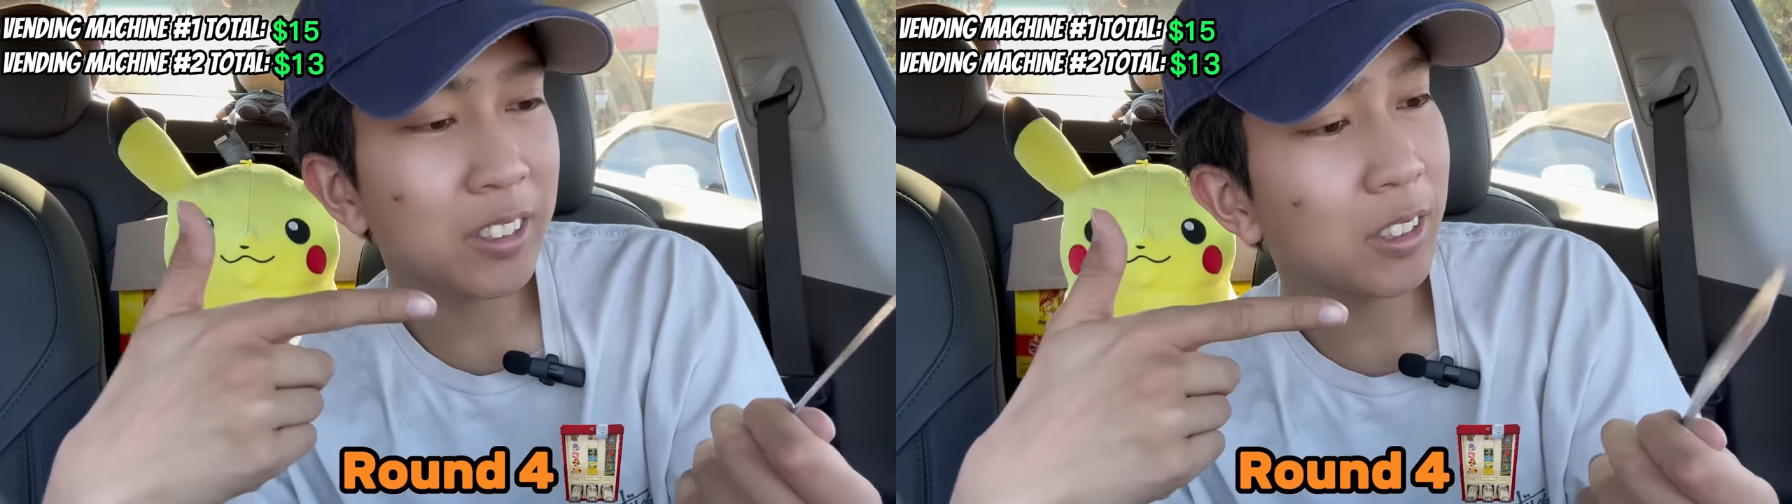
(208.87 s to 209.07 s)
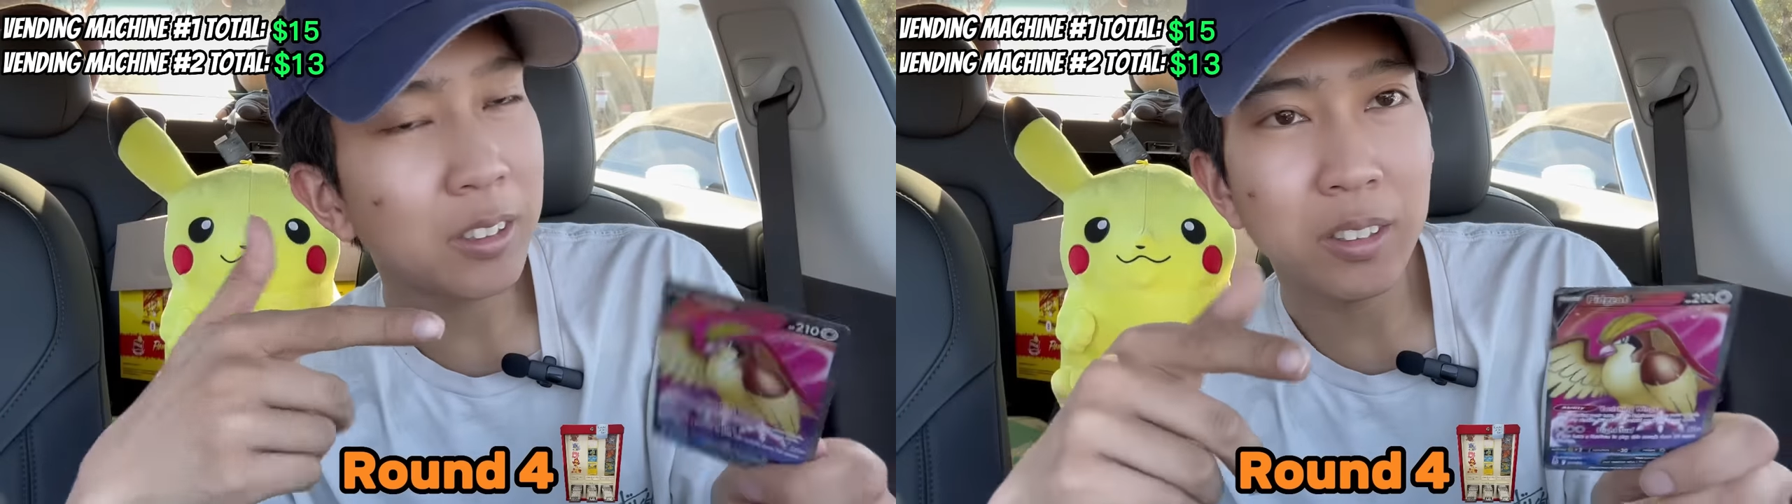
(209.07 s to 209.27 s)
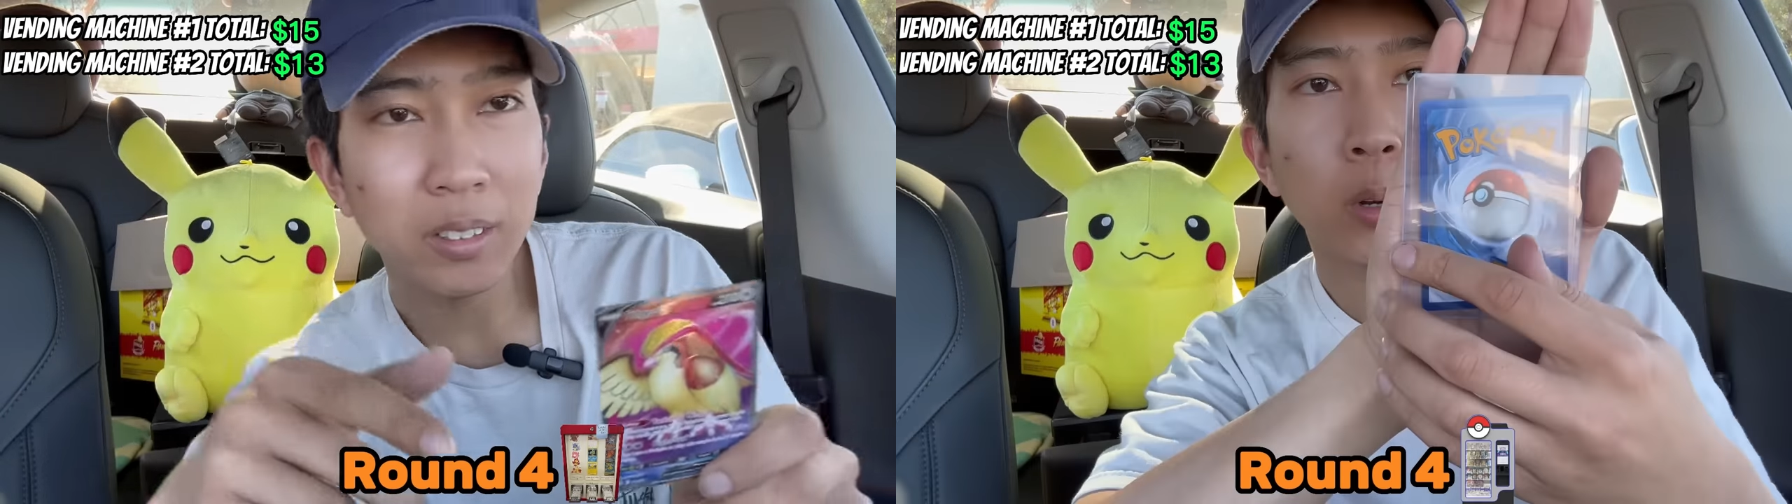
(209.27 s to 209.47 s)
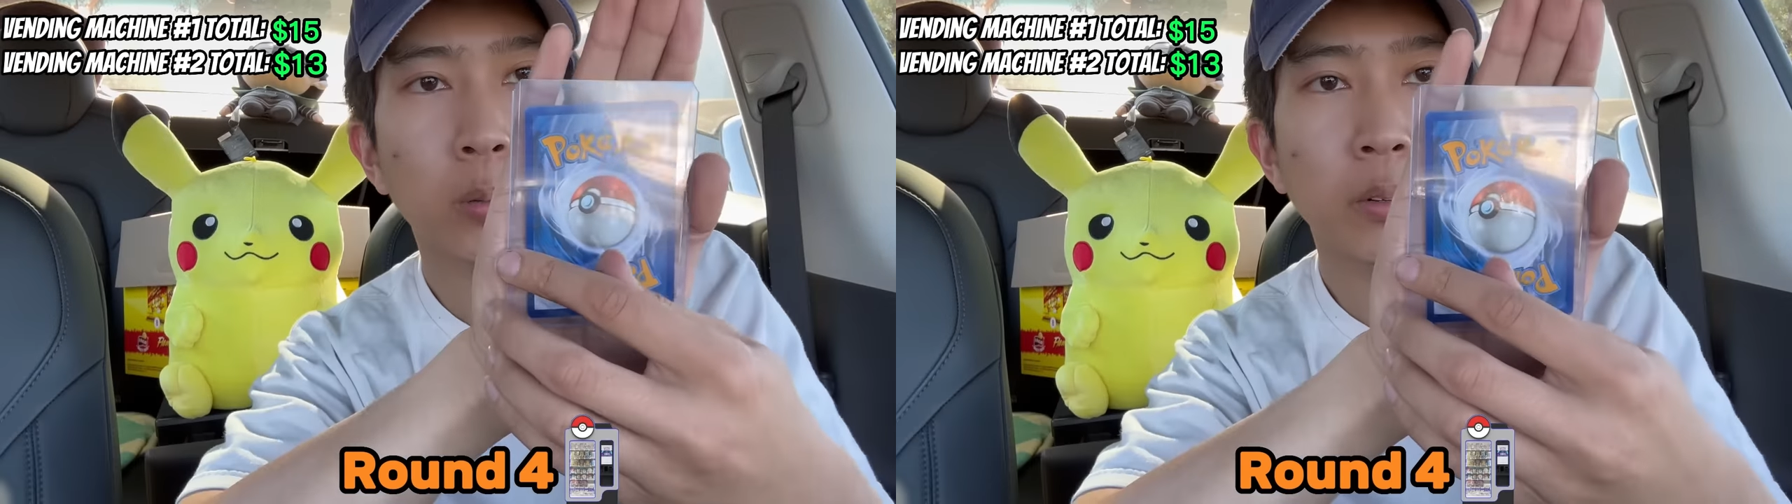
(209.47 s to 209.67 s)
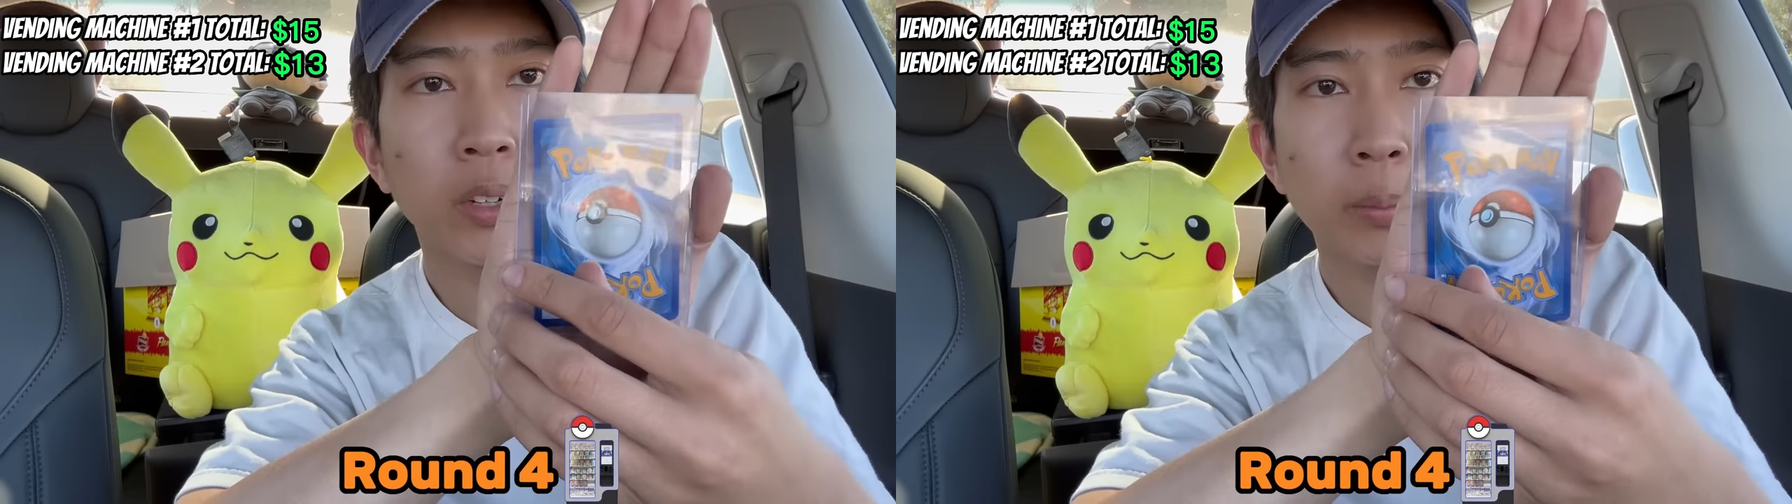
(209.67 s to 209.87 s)
let's go.
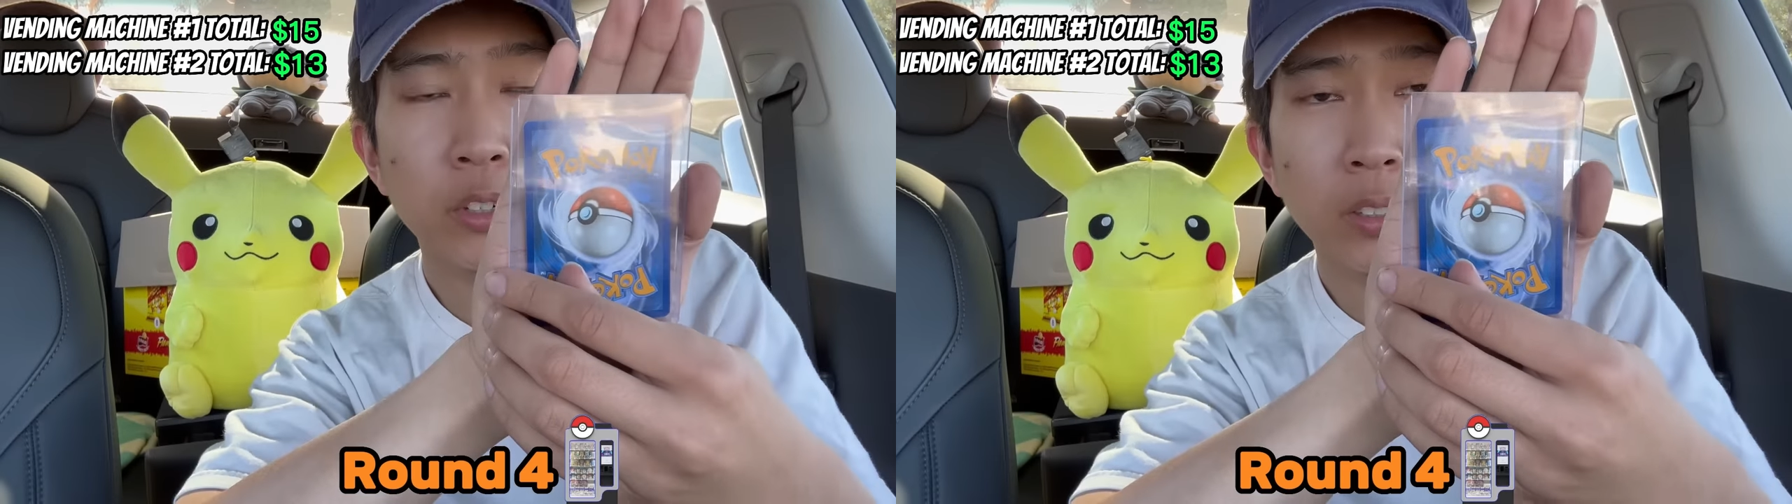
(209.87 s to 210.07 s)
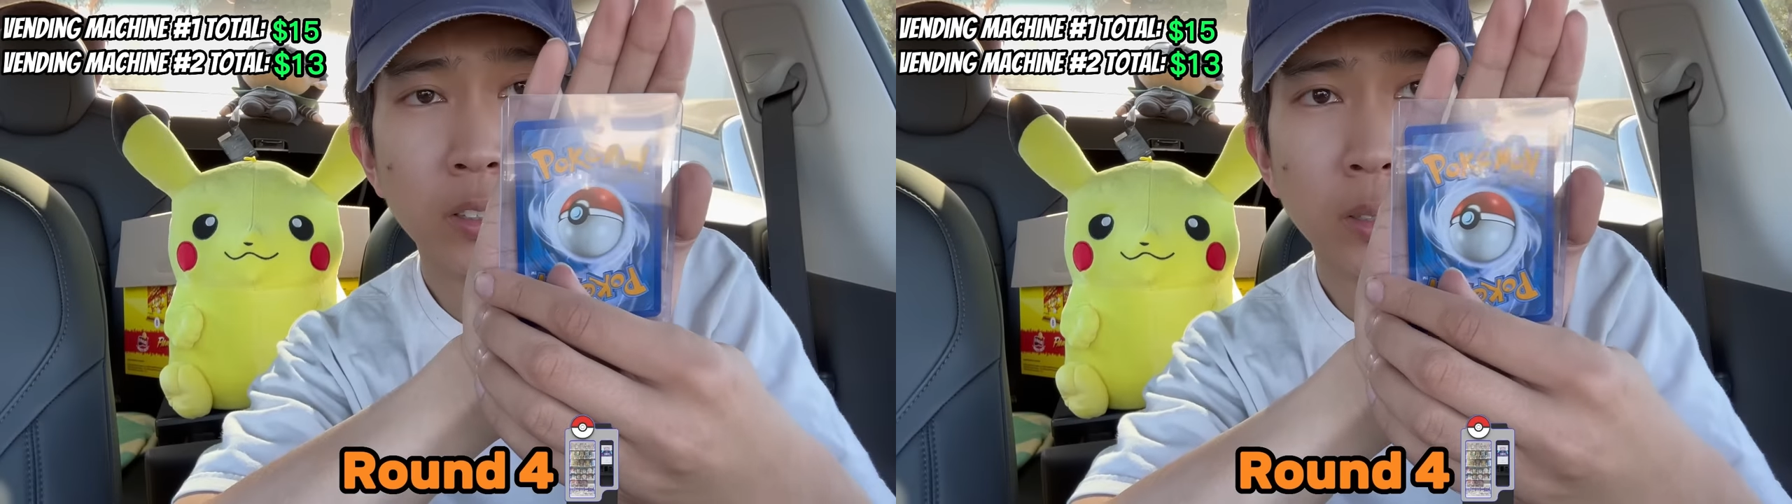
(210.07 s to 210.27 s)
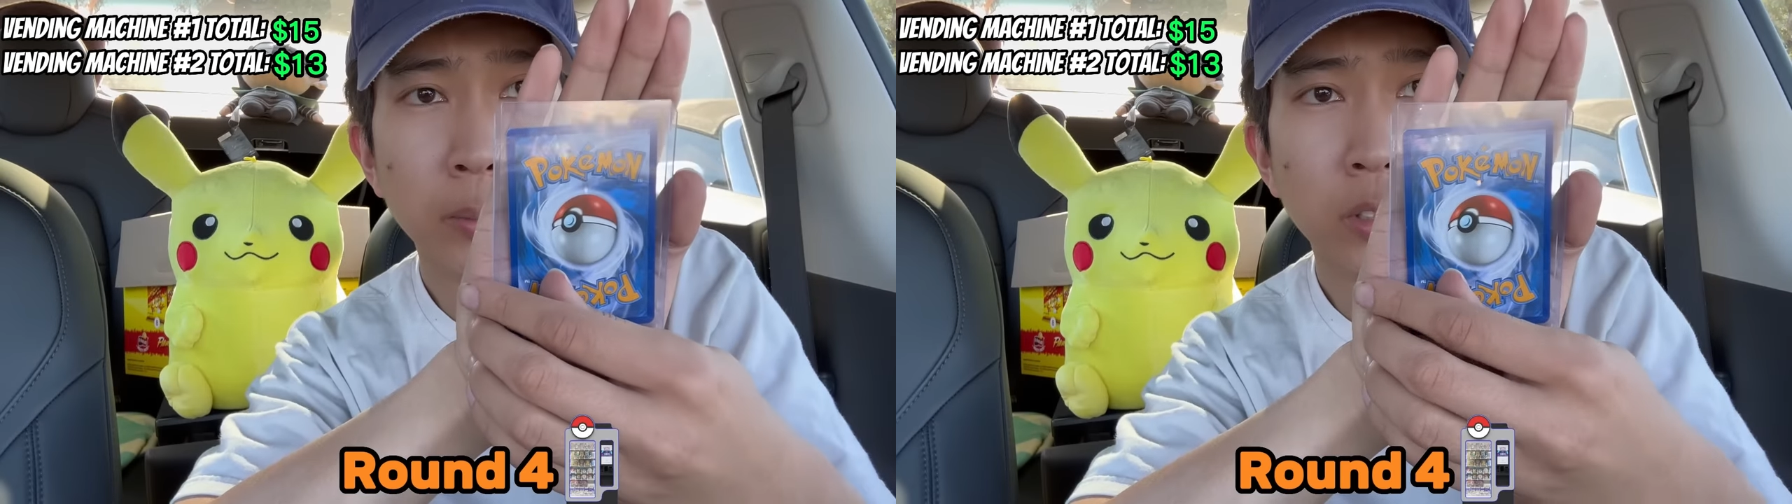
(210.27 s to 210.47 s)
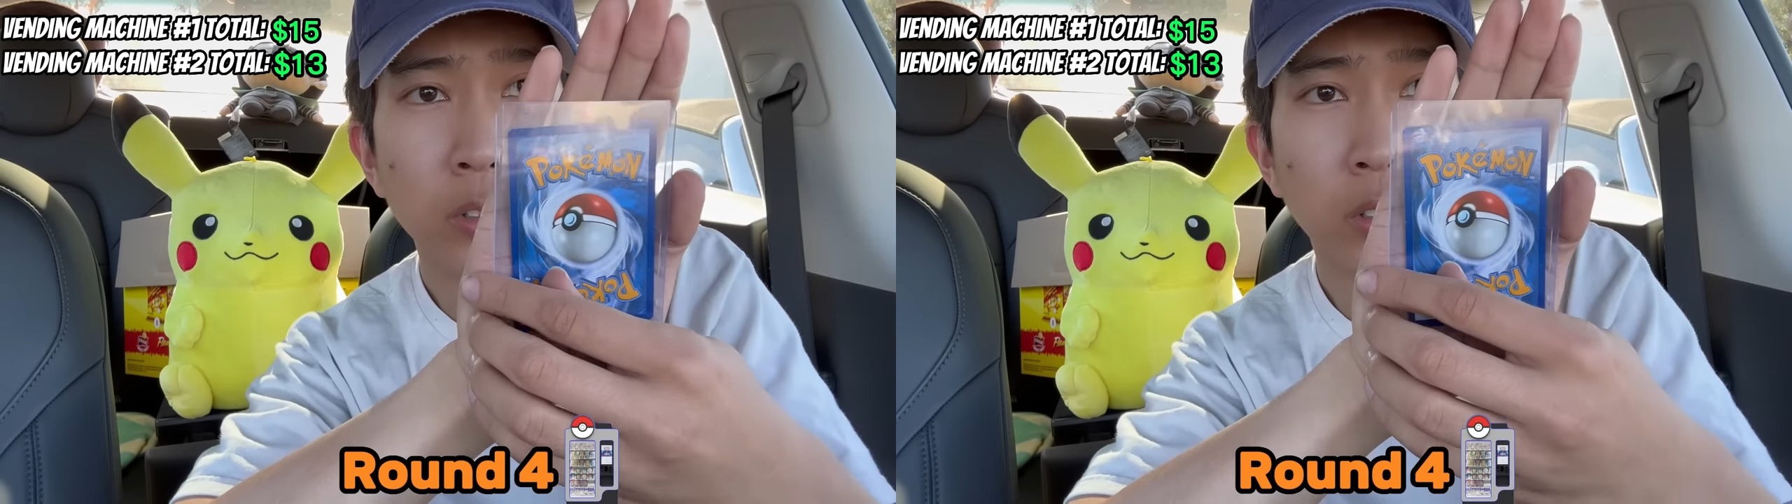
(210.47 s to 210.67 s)
Pokemon vending machine number 2,